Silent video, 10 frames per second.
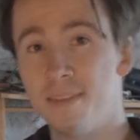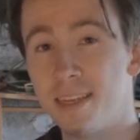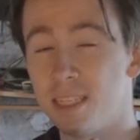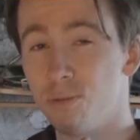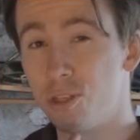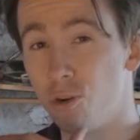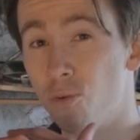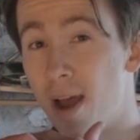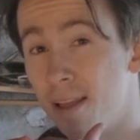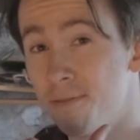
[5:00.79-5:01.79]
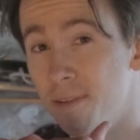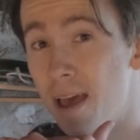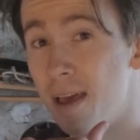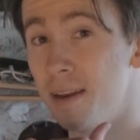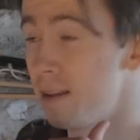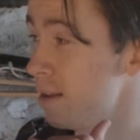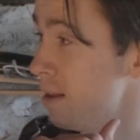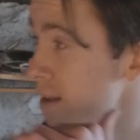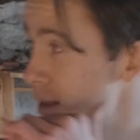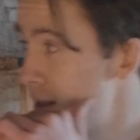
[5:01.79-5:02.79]
This is with your right hand
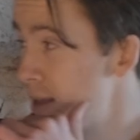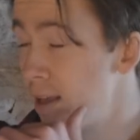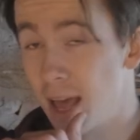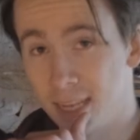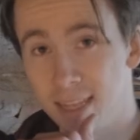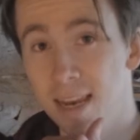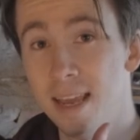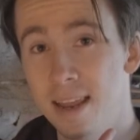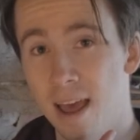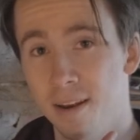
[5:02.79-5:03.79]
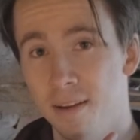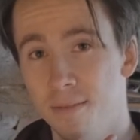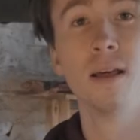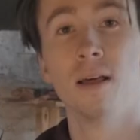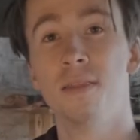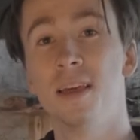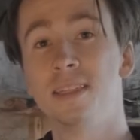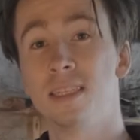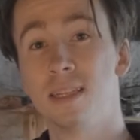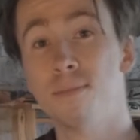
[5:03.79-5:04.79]
as the lead hand. This
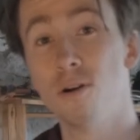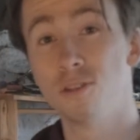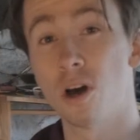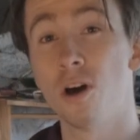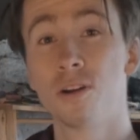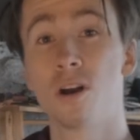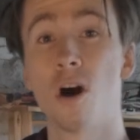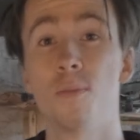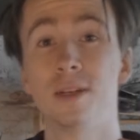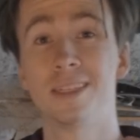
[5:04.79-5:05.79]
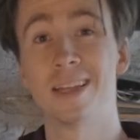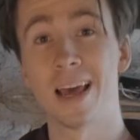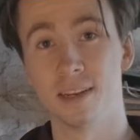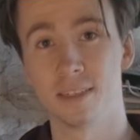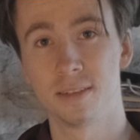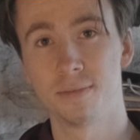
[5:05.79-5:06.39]
is the most uncommon stance.